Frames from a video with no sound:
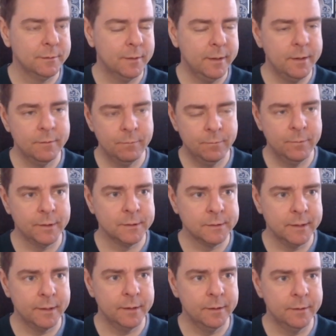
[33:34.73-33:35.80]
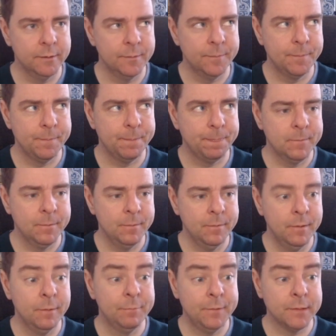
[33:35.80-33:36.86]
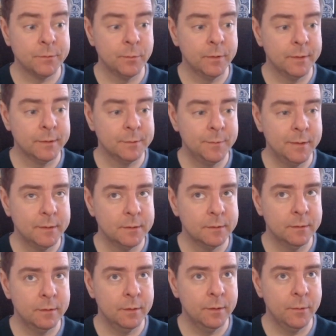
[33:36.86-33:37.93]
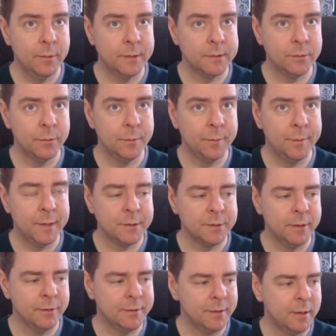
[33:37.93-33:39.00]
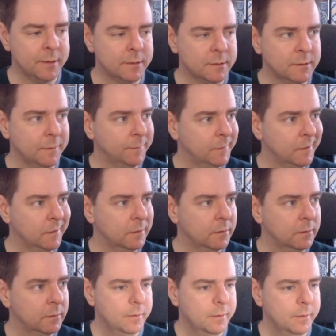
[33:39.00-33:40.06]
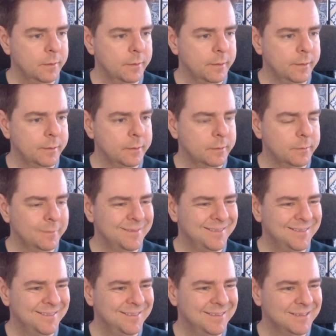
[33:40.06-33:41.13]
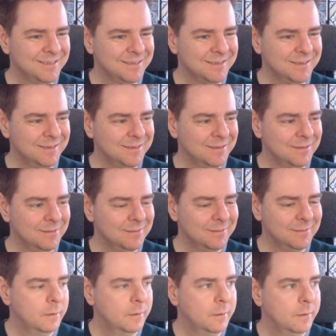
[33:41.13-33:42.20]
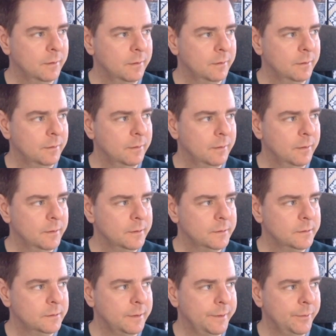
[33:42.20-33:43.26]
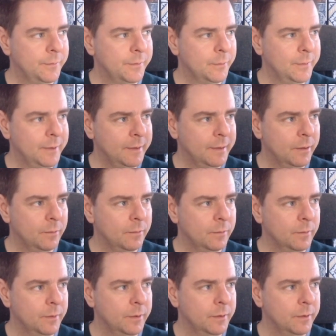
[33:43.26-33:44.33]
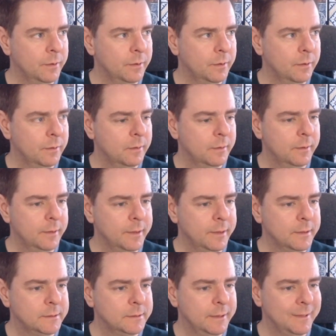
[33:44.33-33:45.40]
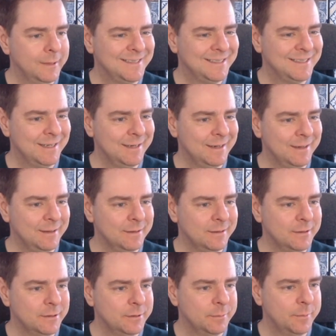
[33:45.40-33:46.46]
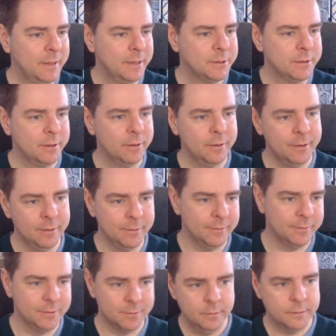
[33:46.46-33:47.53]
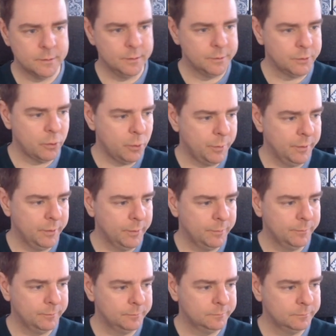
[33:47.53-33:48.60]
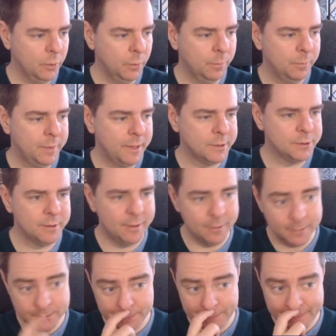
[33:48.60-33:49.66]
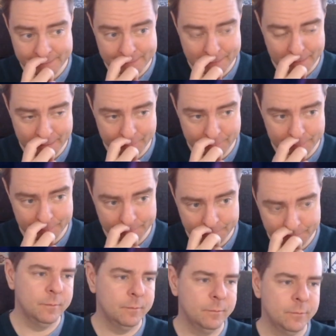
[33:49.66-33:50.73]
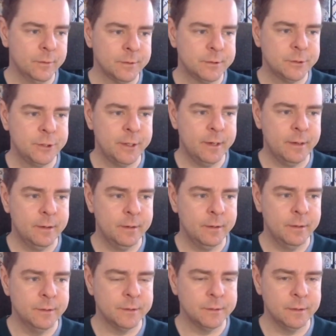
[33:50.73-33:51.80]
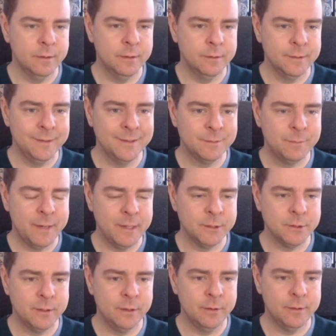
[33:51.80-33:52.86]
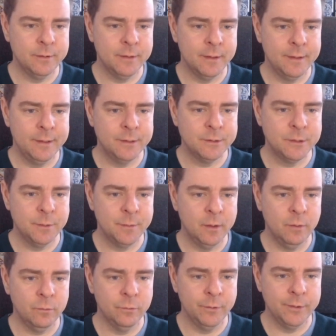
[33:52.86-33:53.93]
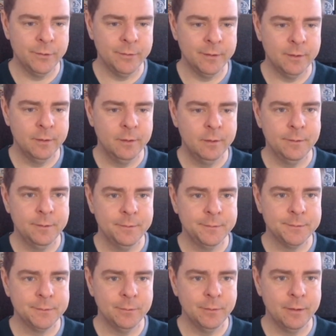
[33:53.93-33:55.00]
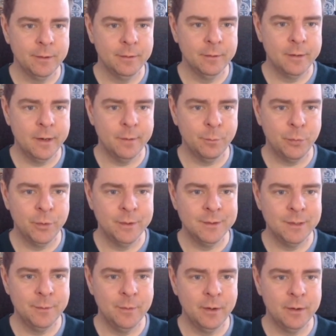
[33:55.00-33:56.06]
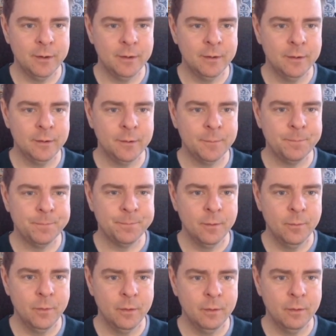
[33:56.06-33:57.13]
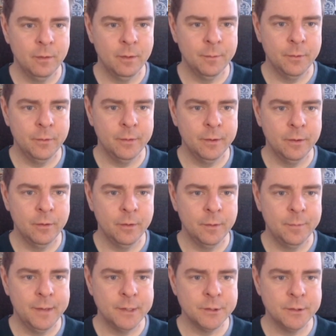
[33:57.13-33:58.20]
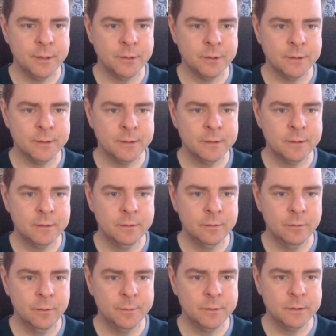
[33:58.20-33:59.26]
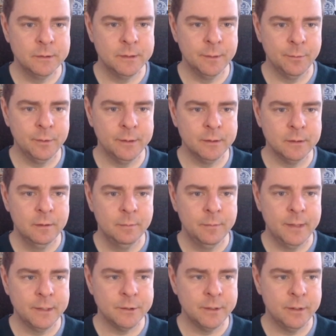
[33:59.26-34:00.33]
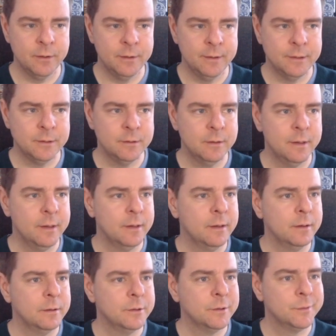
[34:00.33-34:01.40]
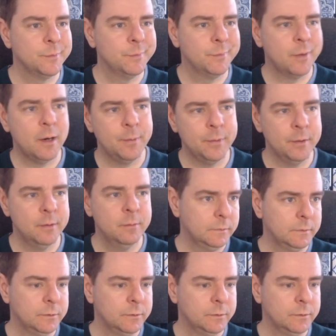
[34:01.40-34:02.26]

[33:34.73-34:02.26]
I could fix that here, if that's what it expects. Otherwise, it would be paginator dot something. All right. So this, I don't think we need now. We're good. I didn't see any change. Paginator here. Just it's going to show up here. Boom, paginator. So that's not happening. First check is paginator.html rendering. So like kind of print debugging here, but I'm going to go to the pagination, template, paginator, and just pop in.